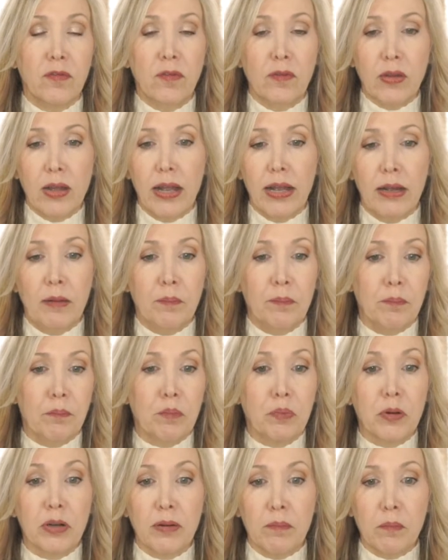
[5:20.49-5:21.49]
um,
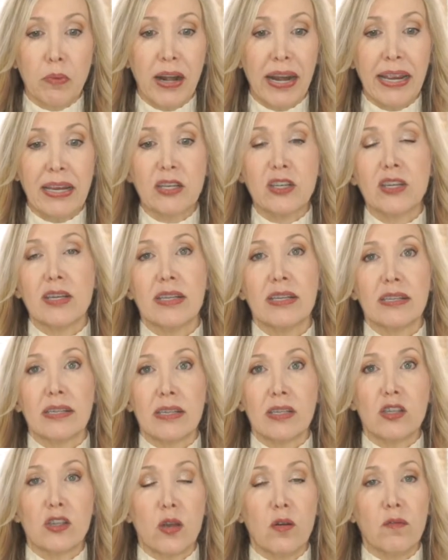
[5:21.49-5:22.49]
branches
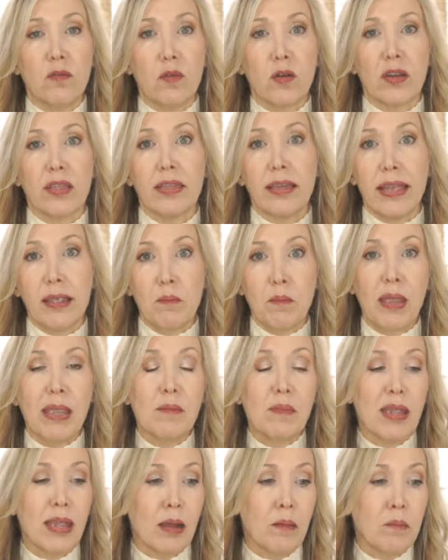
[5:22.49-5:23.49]
and so forth, like
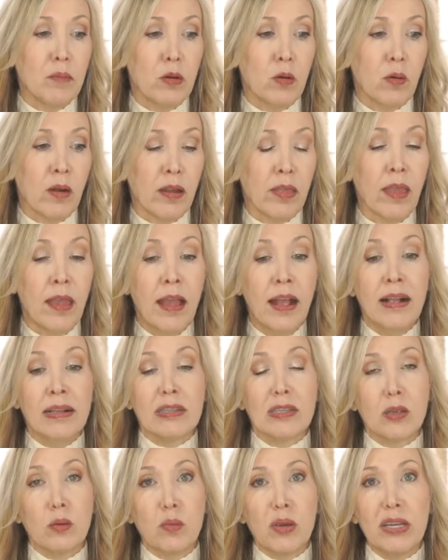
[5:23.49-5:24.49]
maybe up north.
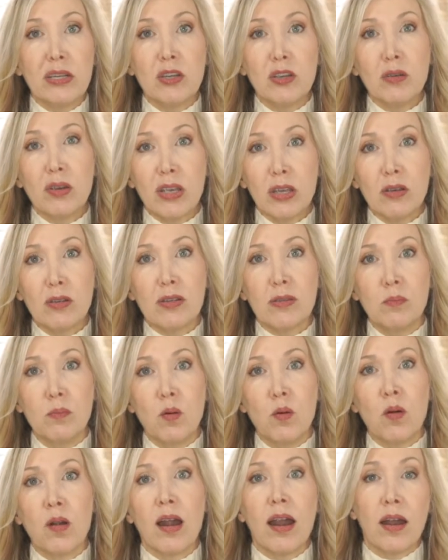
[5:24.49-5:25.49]
So we do use
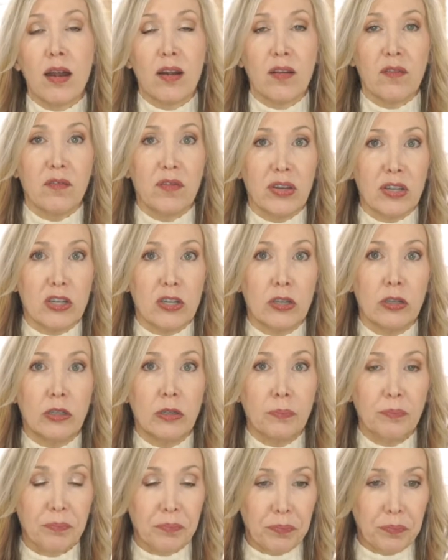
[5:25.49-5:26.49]
more artificial
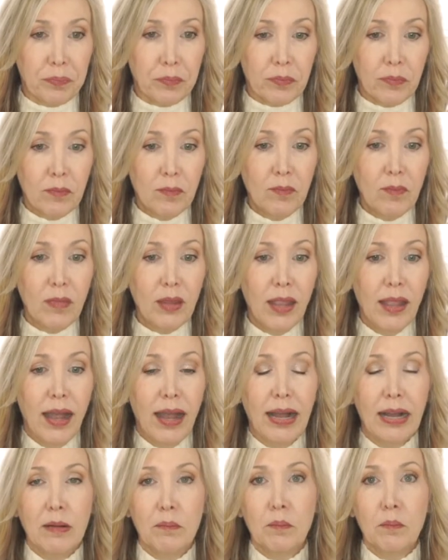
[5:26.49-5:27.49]

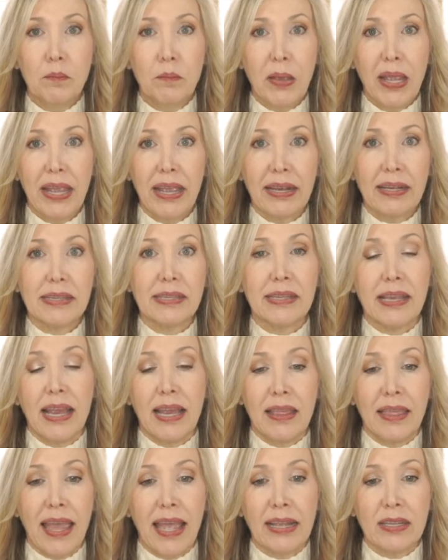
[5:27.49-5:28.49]
um, picks
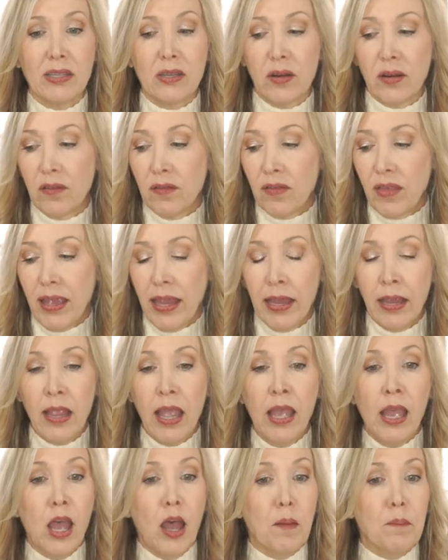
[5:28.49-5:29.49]
and that sort of thing.
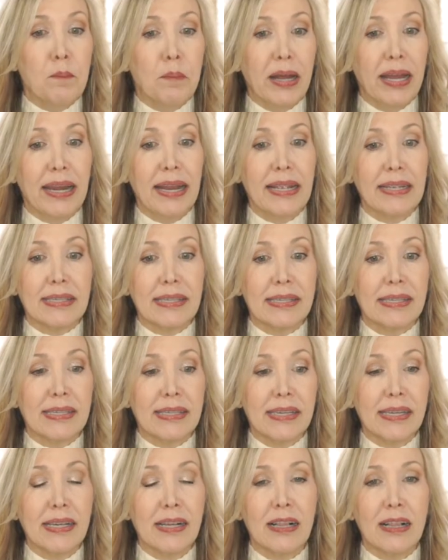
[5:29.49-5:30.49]
But it
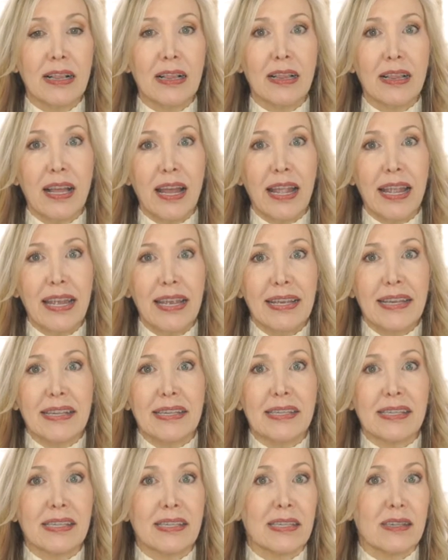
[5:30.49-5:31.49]
still
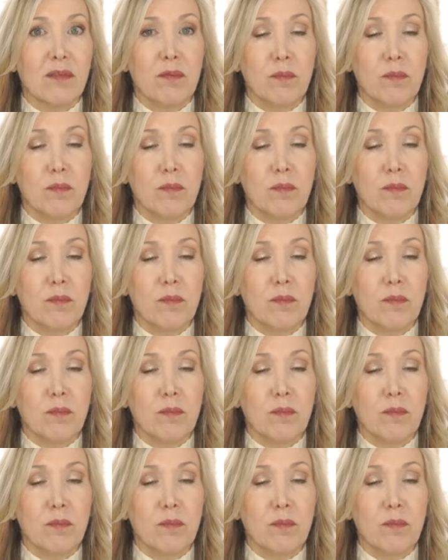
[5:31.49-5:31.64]
is